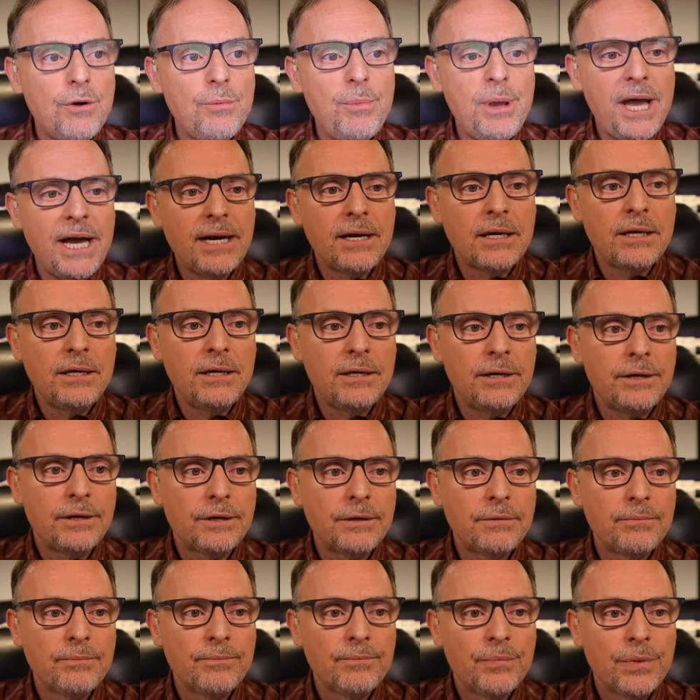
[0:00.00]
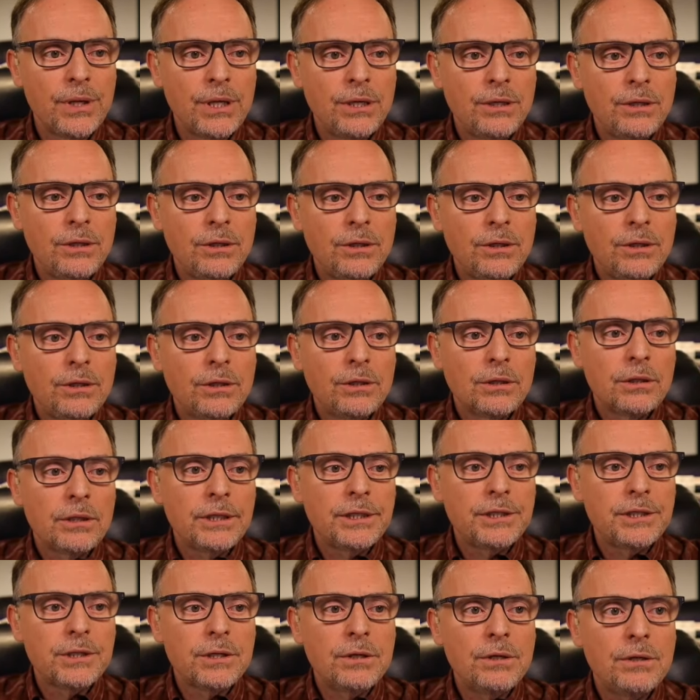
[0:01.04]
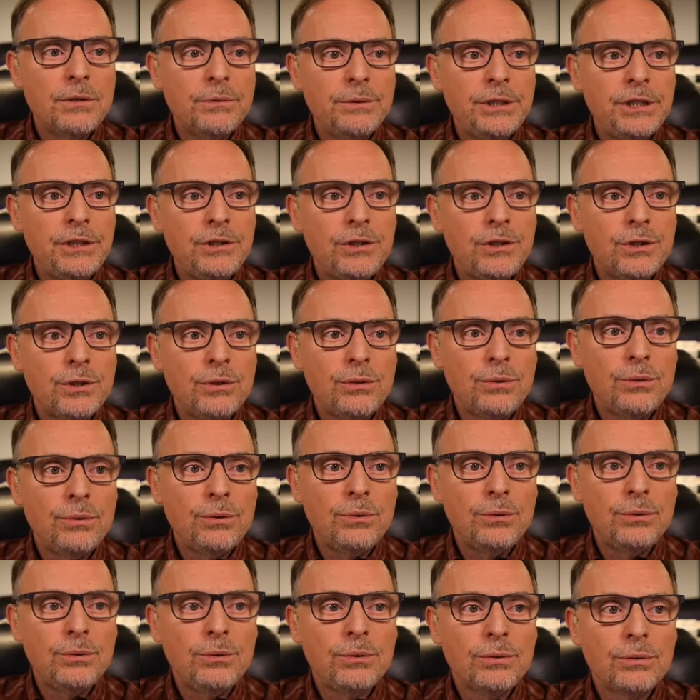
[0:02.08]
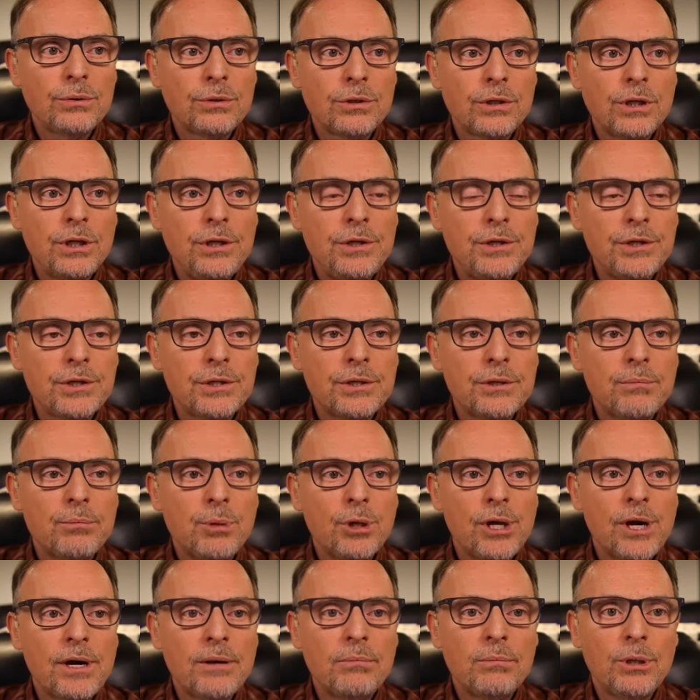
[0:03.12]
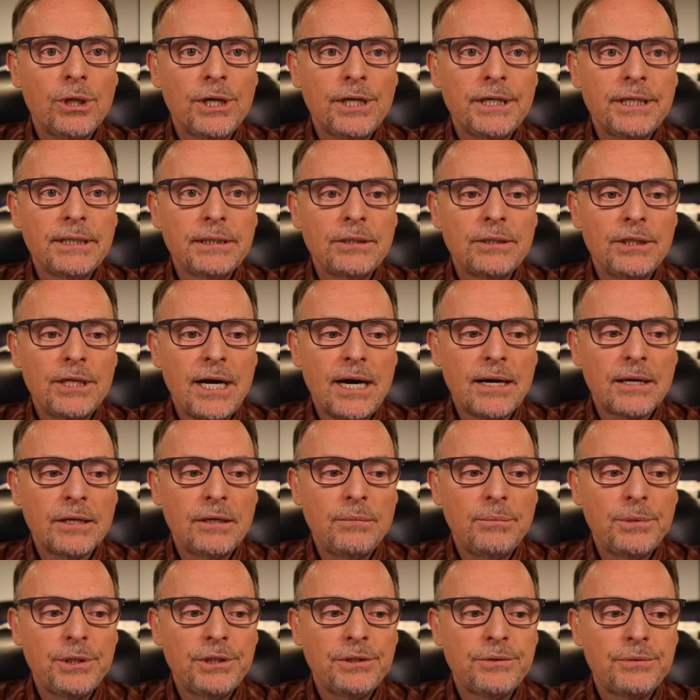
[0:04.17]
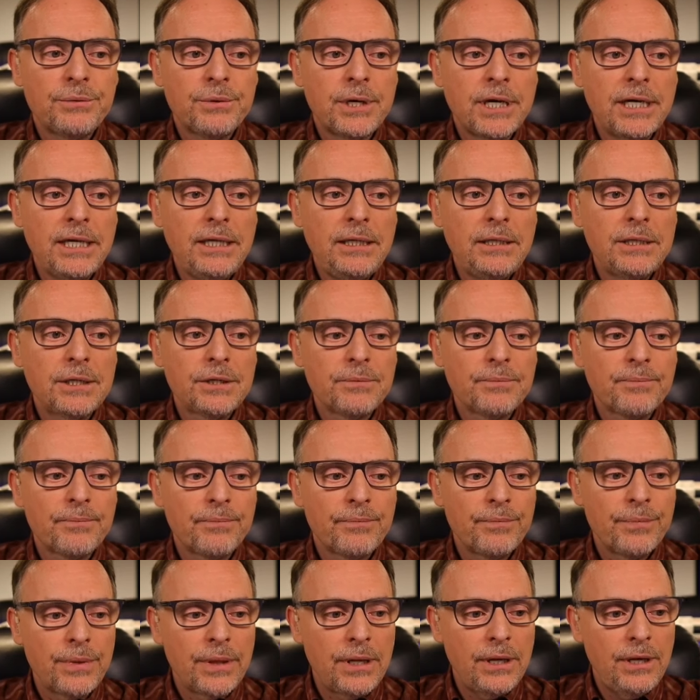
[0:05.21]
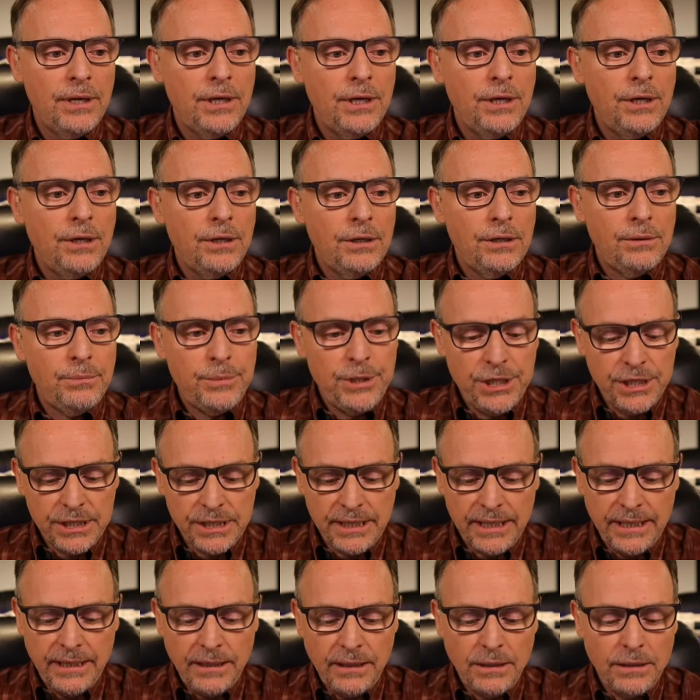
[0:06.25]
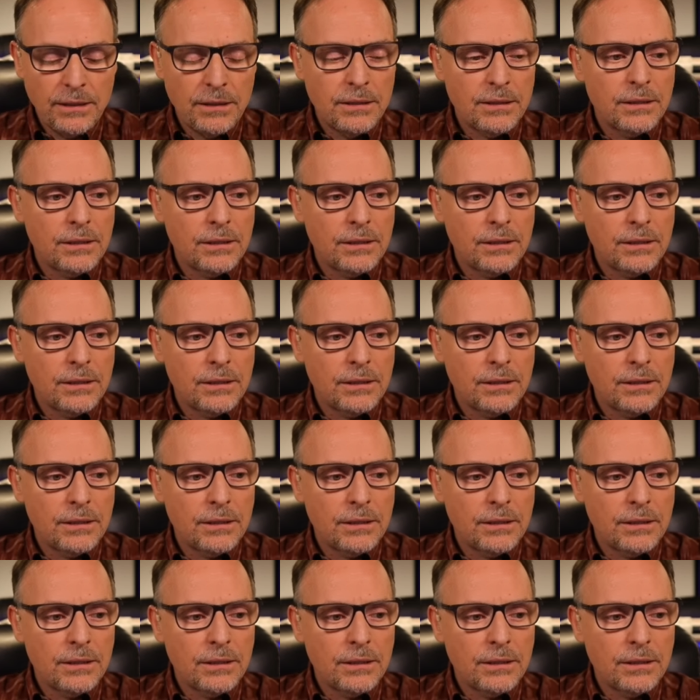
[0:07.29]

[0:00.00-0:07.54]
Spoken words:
back here, let's go into, here's the blah blah document, right? I'm going to say